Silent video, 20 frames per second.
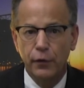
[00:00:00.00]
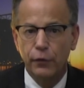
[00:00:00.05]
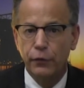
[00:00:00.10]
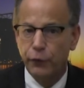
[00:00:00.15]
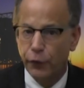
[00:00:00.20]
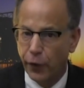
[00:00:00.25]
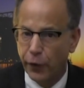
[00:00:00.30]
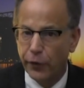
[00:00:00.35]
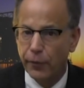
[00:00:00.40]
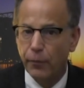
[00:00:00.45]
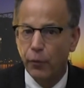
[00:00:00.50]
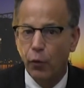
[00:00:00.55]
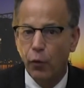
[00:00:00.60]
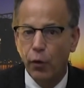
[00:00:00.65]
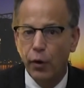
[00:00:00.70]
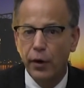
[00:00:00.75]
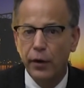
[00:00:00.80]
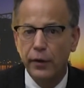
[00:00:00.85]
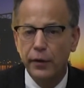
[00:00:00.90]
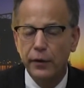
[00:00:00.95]

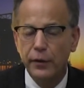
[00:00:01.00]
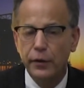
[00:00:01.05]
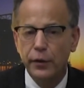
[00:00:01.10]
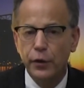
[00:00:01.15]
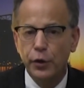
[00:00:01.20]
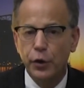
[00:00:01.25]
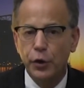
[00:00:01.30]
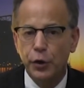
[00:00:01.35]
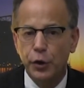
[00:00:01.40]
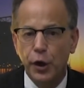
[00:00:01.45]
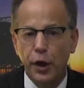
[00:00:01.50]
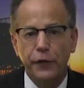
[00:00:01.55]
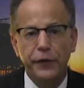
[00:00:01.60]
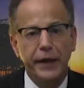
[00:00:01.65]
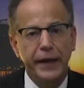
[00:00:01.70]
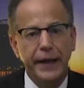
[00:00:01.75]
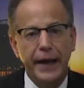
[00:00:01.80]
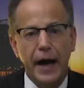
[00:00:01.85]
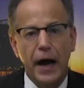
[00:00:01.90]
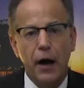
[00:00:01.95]
Furthermore,
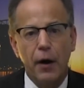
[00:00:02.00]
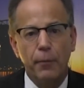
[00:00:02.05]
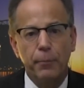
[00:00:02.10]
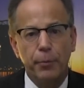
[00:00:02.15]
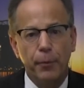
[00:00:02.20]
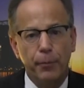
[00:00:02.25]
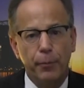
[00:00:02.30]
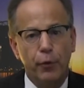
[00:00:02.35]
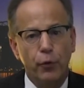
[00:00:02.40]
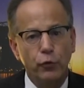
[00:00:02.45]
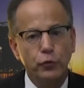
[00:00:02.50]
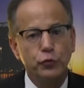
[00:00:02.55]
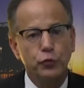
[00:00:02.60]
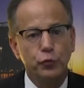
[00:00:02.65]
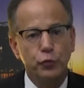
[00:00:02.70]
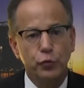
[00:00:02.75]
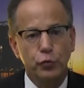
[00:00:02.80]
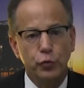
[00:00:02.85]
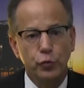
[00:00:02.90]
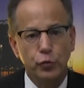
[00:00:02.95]
nothing in our proposed
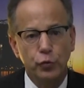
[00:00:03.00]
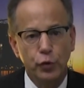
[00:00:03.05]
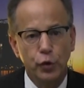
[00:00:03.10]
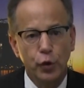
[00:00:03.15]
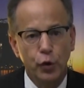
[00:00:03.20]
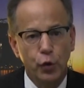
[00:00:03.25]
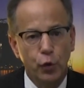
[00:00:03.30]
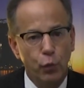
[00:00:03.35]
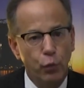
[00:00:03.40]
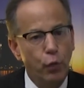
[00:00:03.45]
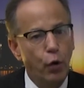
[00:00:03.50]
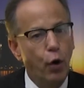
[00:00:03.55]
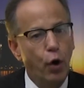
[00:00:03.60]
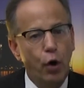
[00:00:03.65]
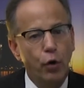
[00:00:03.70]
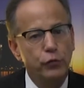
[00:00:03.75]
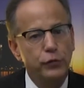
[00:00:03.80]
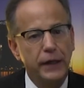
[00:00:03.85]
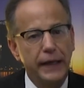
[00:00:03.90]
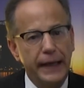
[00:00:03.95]
rule will
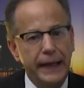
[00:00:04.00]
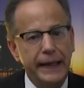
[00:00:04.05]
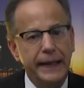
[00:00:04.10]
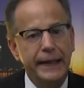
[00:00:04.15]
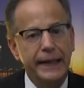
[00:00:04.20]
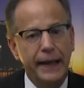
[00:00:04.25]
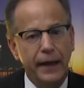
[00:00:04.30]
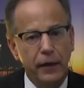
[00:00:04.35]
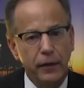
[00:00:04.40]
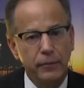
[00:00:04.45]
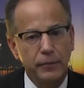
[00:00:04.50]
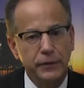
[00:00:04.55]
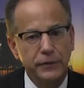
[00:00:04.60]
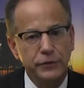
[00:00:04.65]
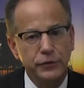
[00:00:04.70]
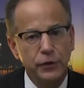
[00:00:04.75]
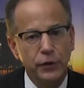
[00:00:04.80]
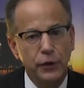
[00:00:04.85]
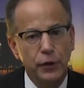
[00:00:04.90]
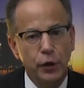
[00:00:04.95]
alter any
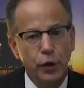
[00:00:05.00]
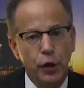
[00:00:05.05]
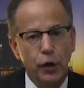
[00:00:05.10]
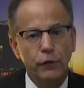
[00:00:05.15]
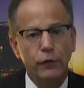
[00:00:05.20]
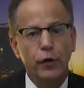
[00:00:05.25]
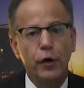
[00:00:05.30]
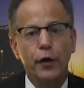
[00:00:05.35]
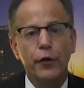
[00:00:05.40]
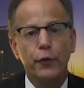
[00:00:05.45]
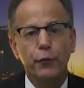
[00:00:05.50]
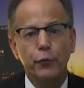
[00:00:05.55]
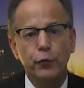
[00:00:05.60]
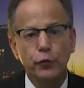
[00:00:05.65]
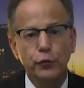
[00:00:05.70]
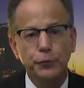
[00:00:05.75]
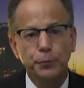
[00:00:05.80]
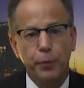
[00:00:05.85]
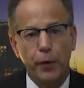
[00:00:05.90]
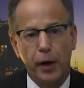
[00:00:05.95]
elements of other
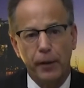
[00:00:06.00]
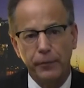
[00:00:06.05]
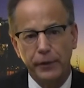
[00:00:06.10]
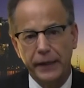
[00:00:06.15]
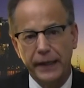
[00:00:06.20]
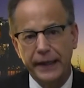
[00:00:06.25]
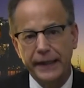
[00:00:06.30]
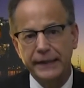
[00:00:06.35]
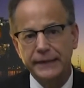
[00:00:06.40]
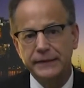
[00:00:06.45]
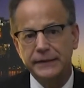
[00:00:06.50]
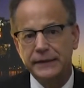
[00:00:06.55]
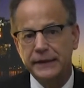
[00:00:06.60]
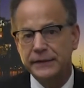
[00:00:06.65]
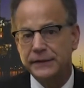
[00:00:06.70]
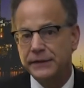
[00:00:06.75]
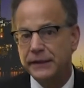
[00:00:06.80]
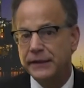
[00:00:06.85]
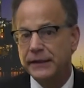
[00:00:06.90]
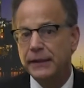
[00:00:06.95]
rules promulgated
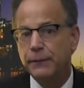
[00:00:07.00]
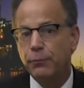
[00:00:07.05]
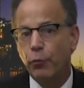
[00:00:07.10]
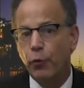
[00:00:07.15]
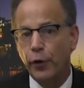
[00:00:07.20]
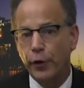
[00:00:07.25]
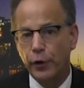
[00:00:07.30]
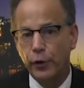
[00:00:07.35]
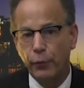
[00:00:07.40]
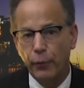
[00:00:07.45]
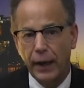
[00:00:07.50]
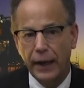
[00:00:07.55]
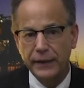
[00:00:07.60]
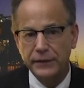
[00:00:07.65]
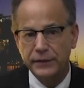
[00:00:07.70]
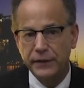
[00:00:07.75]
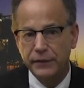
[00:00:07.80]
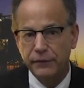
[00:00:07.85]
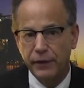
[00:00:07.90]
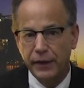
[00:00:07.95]
since the Deepwater
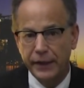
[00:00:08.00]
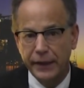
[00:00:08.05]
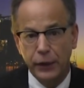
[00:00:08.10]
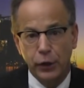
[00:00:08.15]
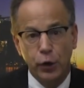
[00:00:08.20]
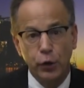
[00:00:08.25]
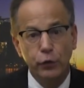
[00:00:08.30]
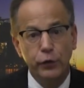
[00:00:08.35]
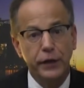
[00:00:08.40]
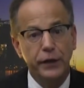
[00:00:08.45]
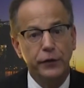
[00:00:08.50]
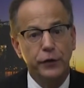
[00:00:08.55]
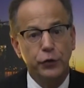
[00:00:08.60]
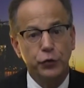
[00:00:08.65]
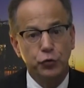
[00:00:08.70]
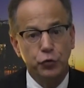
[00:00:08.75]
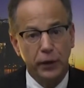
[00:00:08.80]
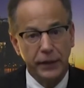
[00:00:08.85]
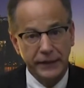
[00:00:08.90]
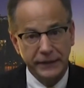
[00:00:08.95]
Horizon event, including the
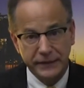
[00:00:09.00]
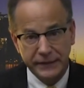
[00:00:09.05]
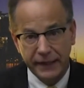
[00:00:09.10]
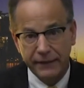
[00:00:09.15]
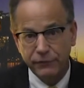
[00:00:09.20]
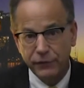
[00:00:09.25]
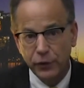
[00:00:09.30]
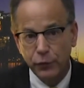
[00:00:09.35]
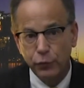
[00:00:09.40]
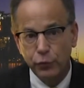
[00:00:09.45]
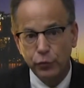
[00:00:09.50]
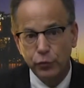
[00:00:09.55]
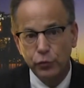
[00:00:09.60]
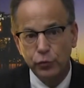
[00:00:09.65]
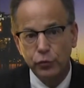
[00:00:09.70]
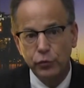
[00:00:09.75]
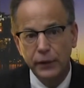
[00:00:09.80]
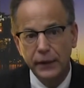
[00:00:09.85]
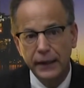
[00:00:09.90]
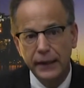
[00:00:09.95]
drilling safety
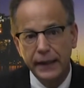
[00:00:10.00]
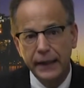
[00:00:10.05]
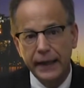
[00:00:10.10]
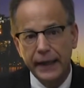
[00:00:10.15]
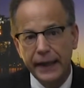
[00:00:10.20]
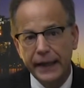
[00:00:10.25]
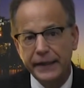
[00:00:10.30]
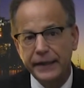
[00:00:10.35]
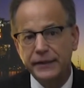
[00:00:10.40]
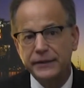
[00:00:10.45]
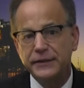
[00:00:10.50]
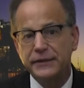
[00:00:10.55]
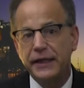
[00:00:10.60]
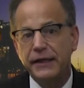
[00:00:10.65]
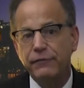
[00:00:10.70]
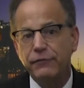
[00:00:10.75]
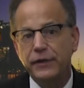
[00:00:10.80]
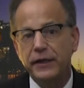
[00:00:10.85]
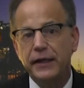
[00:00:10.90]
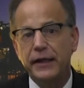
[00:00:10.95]
rule and the
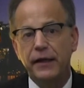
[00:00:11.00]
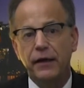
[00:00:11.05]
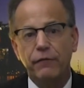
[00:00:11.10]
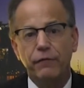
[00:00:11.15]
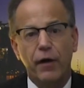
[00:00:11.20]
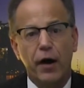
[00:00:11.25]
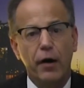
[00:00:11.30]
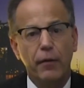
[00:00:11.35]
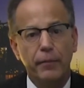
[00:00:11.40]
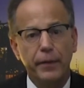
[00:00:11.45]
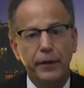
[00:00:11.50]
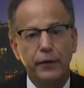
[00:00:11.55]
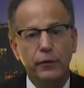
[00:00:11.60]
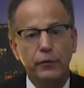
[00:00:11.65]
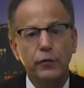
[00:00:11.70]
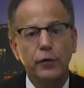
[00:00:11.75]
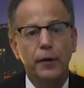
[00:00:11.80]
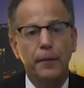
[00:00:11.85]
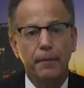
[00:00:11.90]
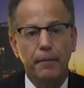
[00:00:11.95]
safety and
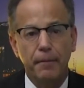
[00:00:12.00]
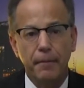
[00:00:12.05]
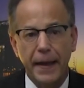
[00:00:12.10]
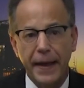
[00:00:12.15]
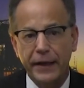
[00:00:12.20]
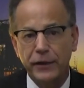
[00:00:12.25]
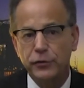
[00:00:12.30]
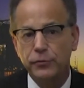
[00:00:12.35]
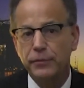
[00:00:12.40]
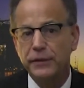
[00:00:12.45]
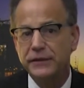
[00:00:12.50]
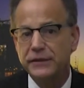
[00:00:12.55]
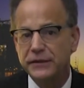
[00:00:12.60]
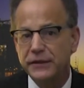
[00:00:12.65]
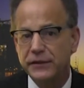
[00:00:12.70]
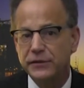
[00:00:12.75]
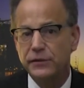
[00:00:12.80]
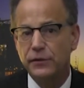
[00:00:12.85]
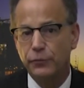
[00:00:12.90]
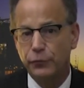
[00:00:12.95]
environmental management
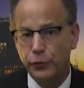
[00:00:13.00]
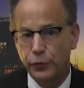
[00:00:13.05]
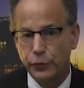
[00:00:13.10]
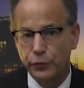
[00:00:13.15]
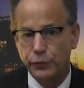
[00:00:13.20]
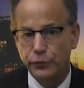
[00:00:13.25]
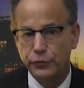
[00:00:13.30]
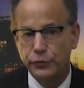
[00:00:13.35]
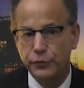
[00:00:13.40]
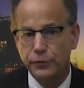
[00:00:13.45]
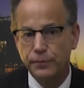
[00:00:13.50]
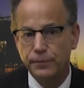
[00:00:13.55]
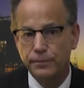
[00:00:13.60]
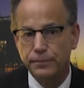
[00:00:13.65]
system rules.